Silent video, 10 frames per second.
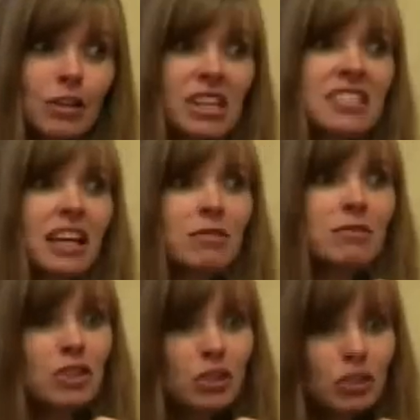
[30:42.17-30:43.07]
because I
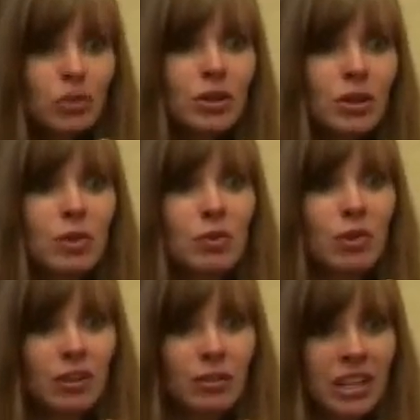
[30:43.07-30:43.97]
knew that we were
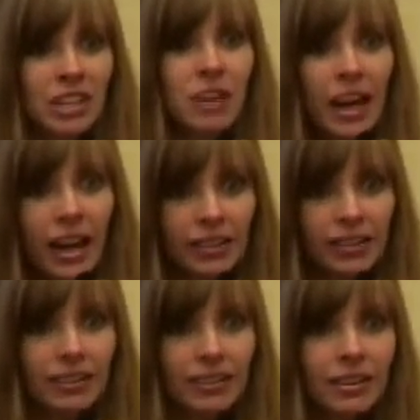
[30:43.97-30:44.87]
on the right track.